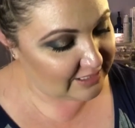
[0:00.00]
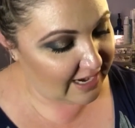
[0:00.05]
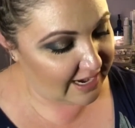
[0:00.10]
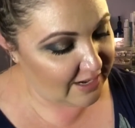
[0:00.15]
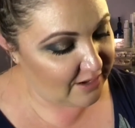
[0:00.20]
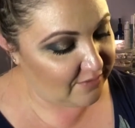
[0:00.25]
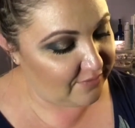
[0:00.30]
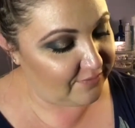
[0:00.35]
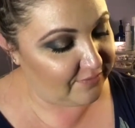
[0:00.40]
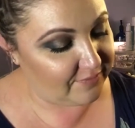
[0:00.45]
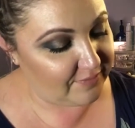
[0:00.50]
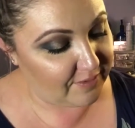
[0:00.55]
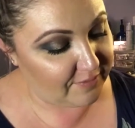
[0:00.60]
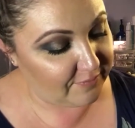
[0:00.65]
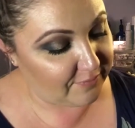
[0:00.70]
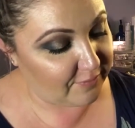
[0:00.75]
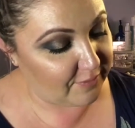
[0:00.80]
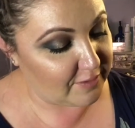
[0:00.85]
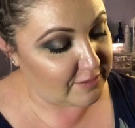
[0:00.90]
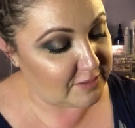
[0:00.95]
kind of the
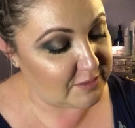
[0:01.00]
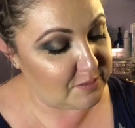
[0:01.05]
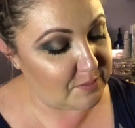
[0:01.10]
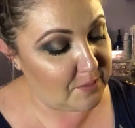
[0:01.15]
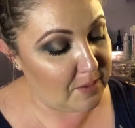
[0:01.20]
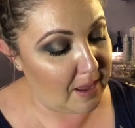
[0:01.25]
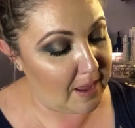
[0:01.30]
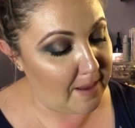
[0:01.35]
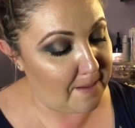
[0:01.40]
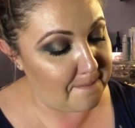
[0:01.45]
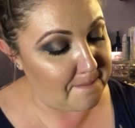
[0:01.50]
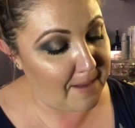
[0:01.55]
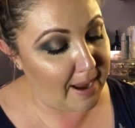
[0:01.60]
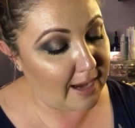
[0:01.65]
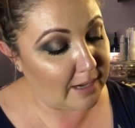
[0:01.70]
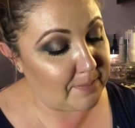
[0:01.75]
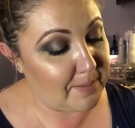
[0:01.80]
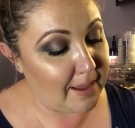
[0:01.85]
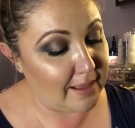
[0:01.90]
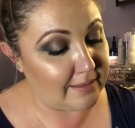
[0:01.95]
first
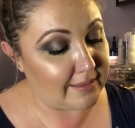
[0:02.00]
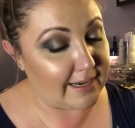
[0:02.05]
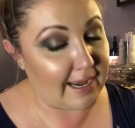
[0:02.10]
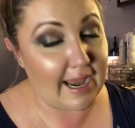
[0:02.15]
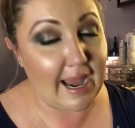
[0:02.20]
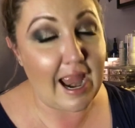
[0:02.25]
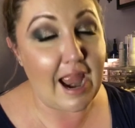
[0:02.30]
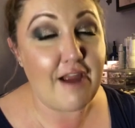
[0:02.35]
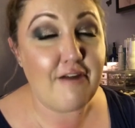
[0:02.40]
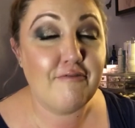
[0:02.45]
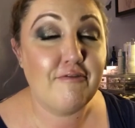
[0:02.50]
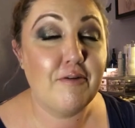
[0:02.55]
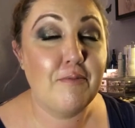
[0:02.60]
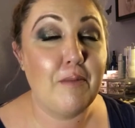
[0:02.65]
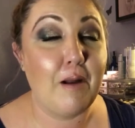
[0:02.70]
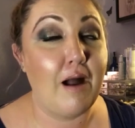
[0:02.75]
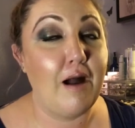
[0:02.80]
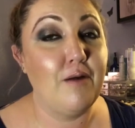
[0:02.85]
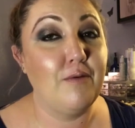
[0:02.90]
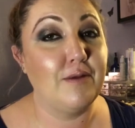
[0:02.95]
MAC palette I ever
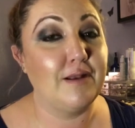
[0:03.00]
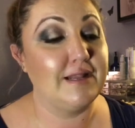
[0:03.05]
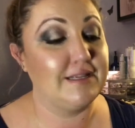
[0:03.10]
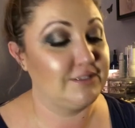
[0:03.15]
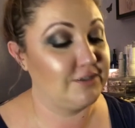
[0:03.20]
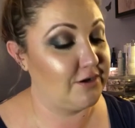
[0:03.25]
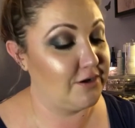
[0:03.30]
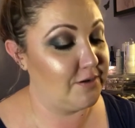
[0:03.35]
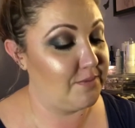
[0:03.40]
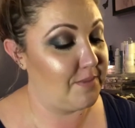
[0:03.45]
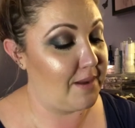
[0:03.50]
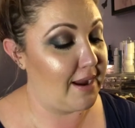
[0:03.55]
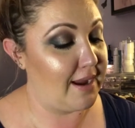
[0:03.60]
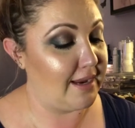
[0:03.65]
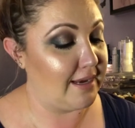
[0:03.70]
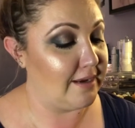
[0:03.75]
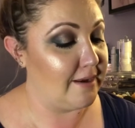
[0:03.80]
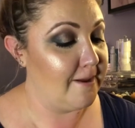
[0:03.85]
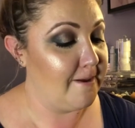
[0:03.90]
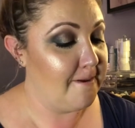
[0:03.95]
bought when I started
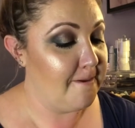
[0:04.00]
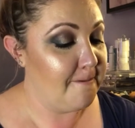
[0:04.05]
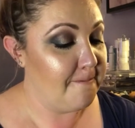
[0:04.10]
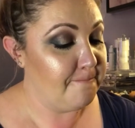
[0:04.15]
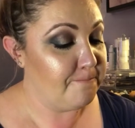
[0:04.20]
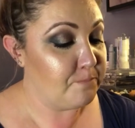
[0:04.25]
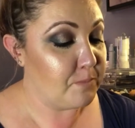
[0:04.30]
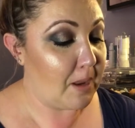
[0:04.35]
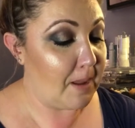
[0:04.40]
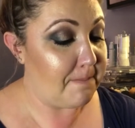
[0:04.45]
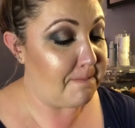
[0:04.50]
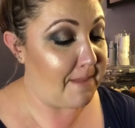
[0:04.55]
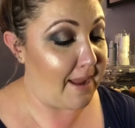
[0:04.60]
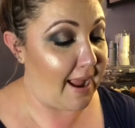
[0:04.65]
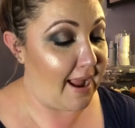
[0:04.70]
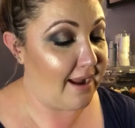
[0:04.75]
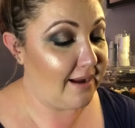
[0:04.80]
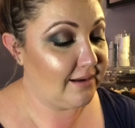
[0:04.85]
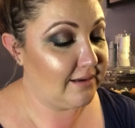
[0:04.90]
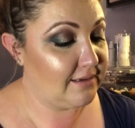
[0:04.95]
buying
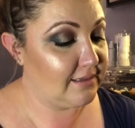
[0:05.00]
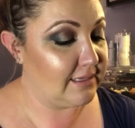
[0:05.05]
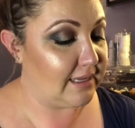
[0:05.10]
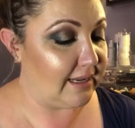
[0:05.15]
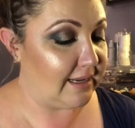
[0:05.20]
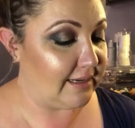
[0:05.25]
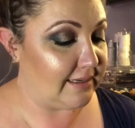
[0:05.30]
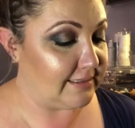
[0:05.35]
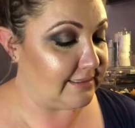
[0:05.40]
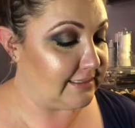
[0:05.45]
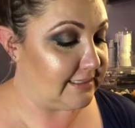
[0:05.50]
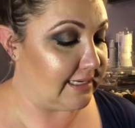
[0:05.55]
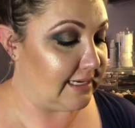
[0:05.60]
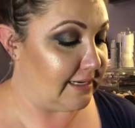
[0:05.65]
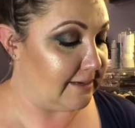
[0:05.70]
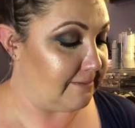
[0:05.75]
MAC. And